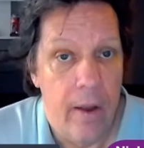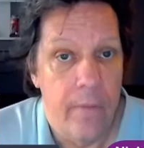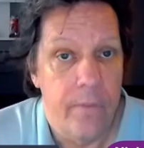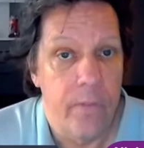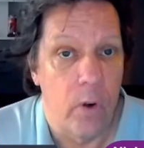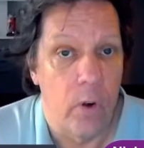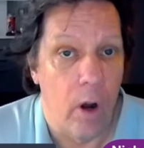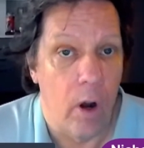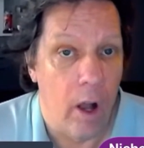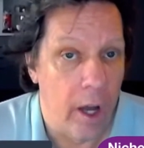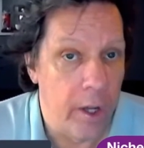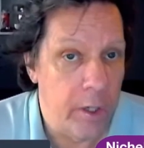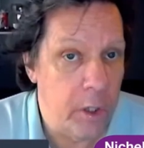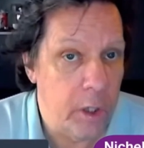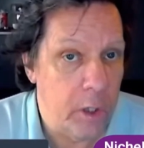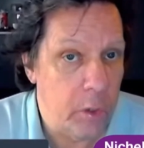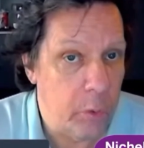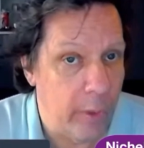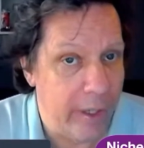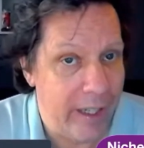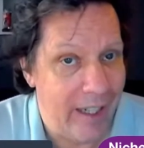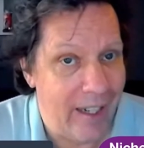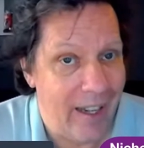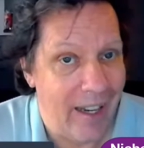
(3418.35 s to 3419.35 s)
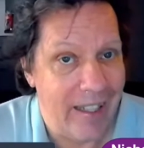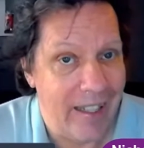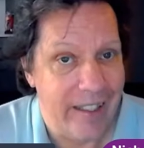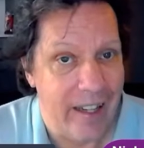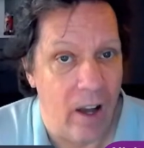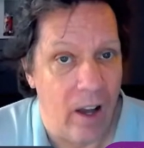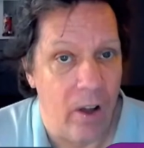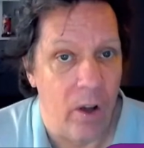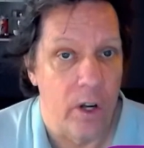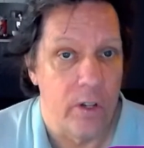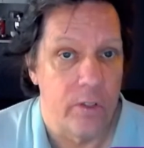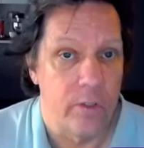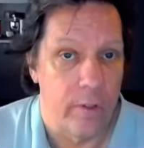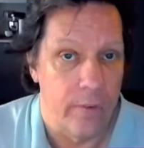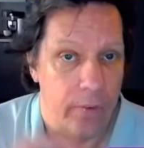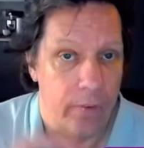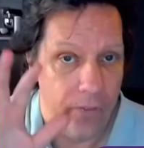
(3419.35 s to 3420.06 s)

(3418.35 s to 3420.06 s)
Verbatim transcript: for $129 for